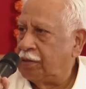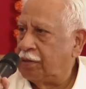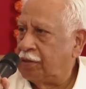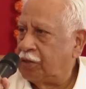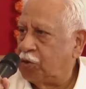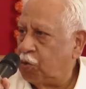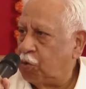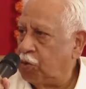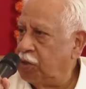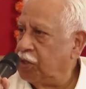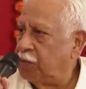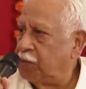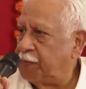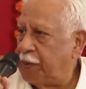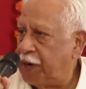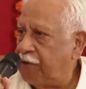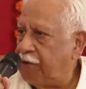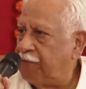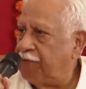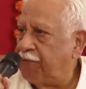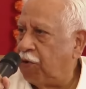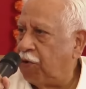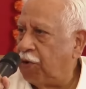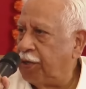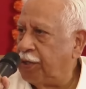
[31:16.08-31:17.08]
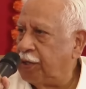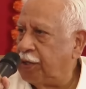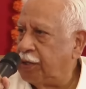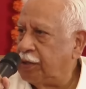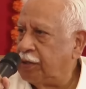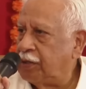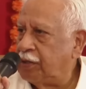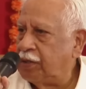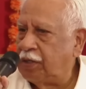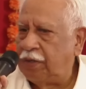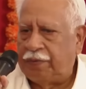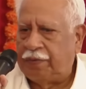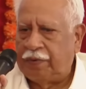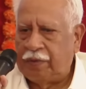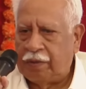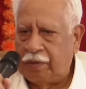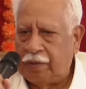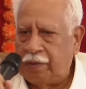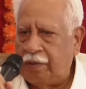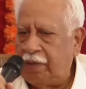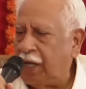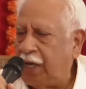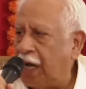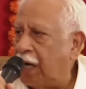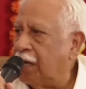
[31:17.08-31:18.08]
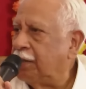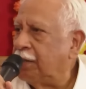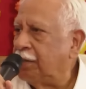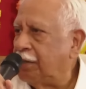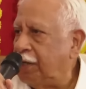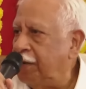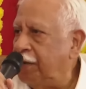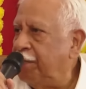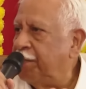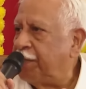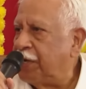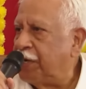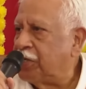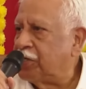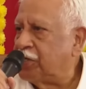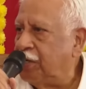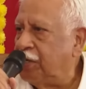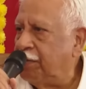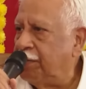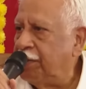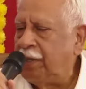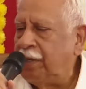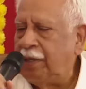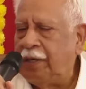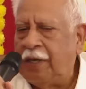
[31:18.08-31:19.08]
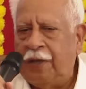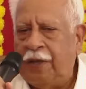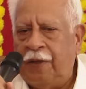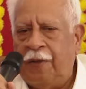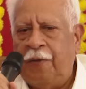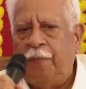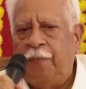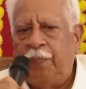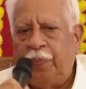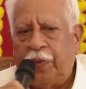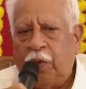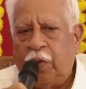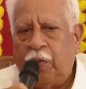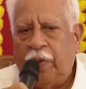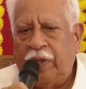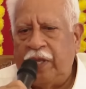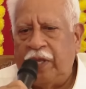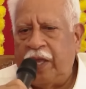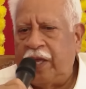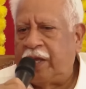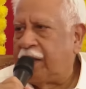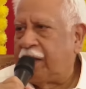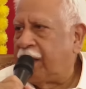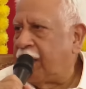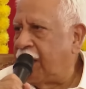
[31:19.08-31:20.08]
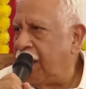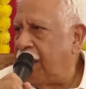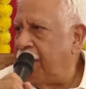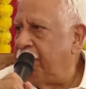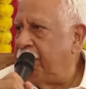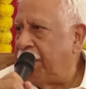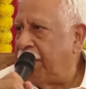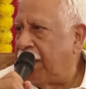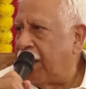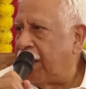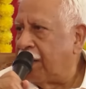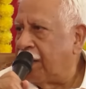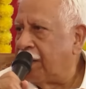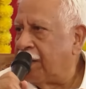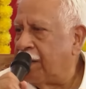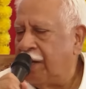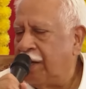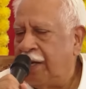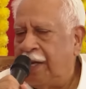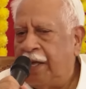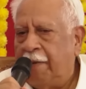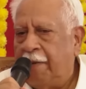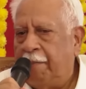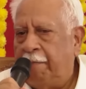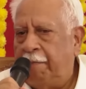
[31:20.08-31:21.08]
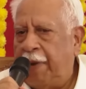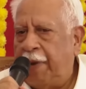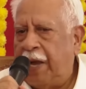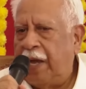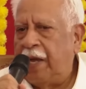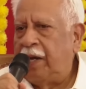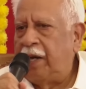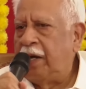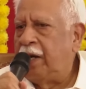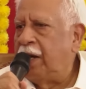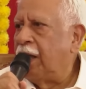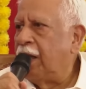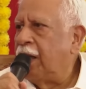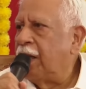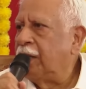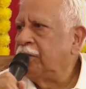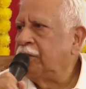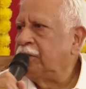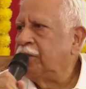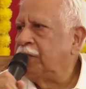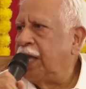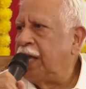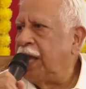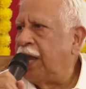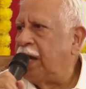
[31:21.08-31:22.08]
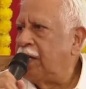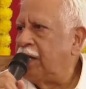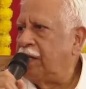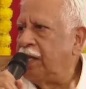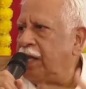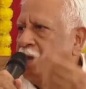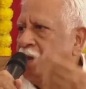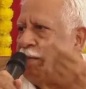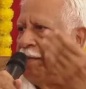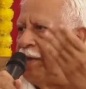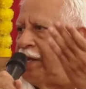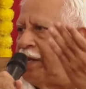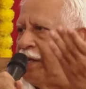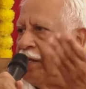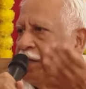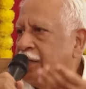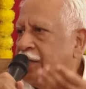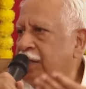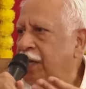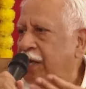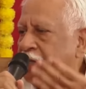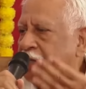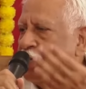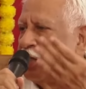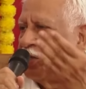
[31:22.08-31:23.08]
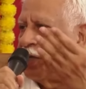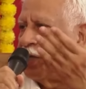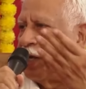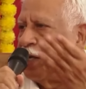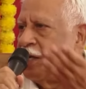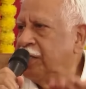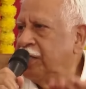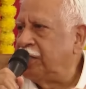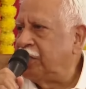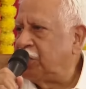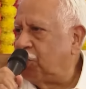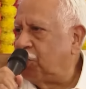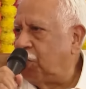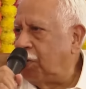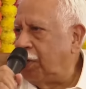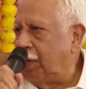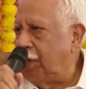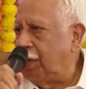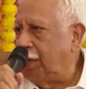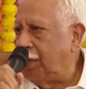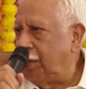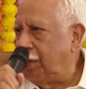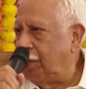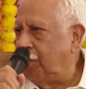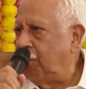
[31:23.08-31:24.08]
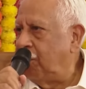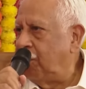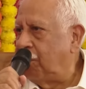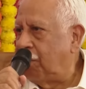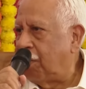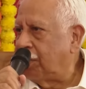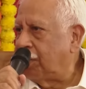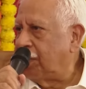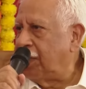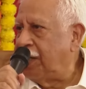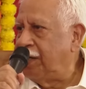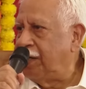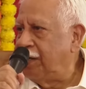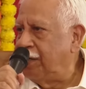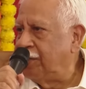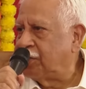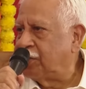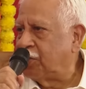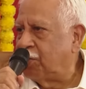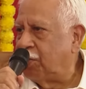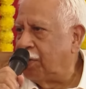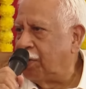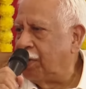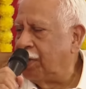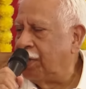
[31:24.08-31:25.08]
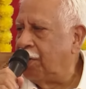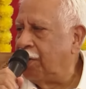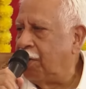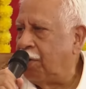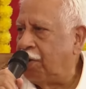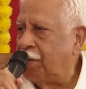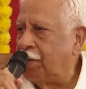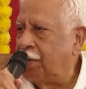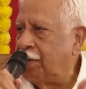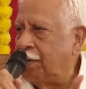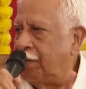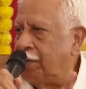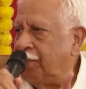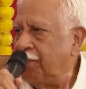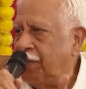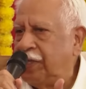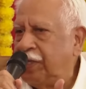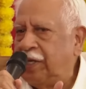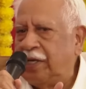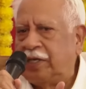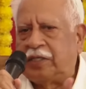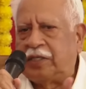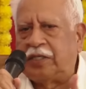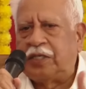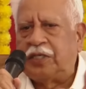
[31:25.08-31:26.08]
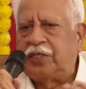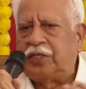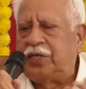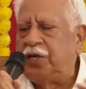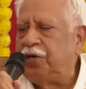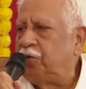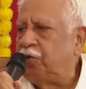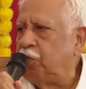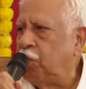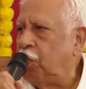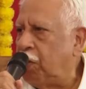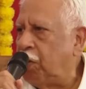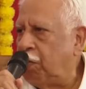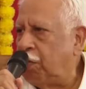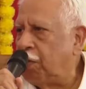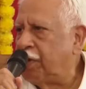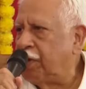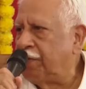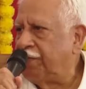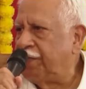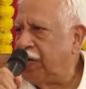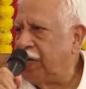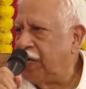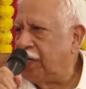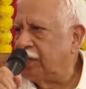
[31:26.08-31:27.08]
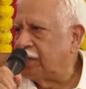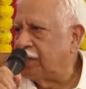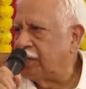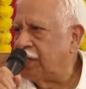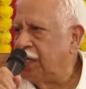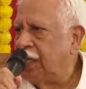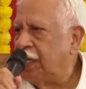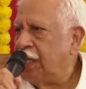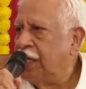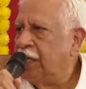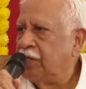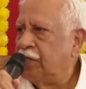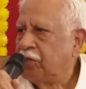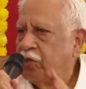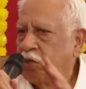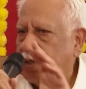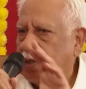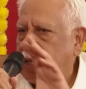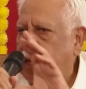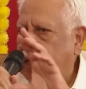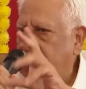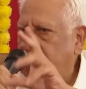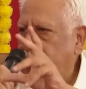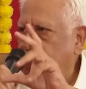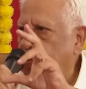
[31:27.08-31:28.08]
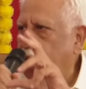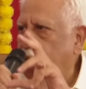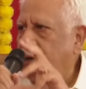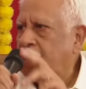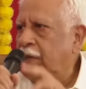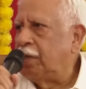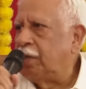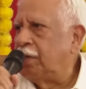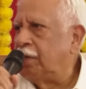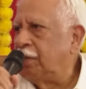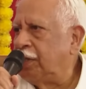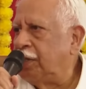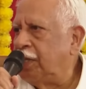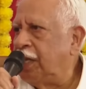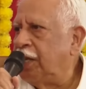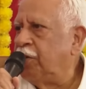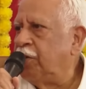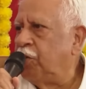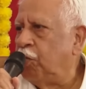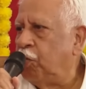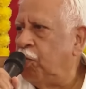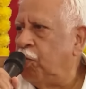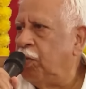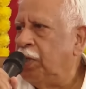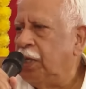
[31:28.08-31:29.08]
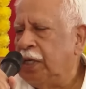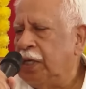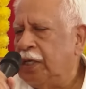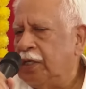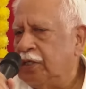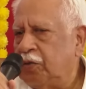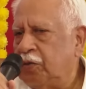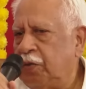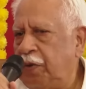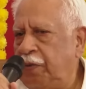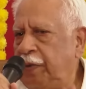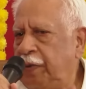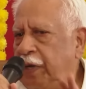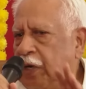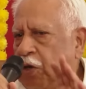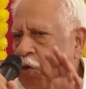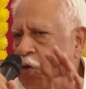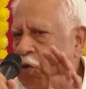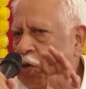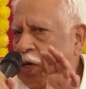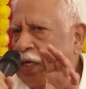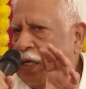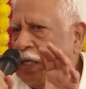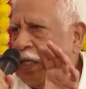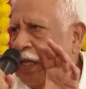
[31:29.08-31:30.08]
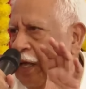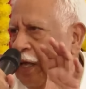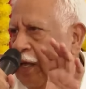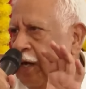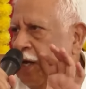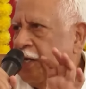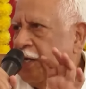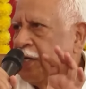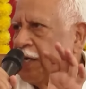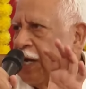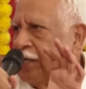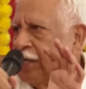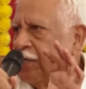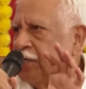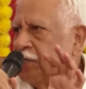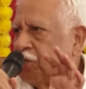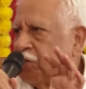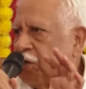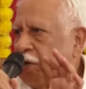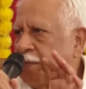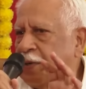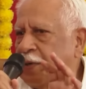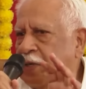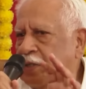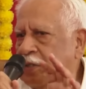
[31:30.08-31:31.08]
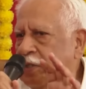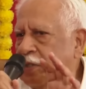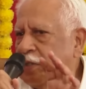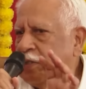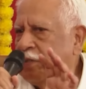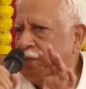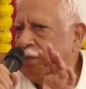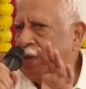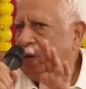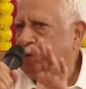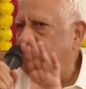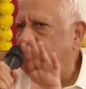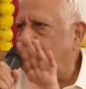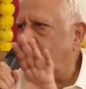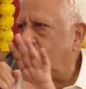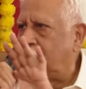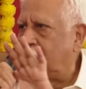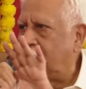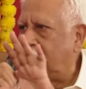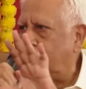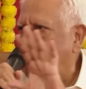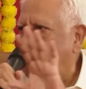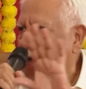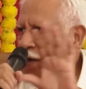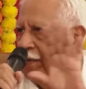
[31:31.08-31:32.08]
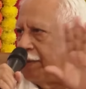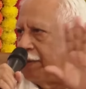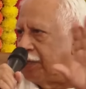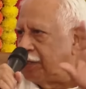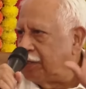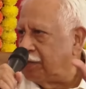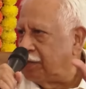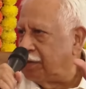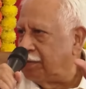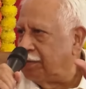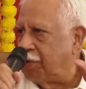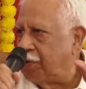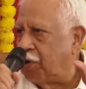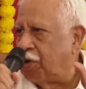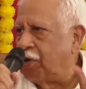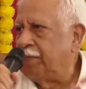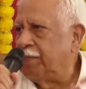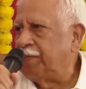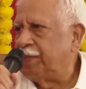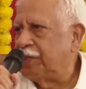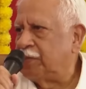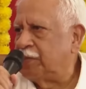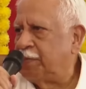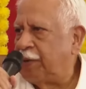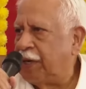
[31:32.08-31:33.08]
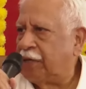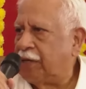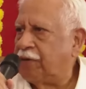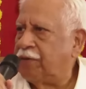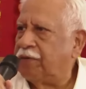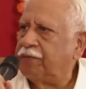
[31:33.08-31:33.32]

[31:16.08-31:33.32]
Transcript: students spent 4 years. They were young, impressionable. When they came back, by and large, they had the American, the Chinese story, you know, not the Indian story, on whether it's 62 or whatever else. Right. So that is what they do. So when we look at their intelligence operations, we have to look at it on a much broader perspective. It's a much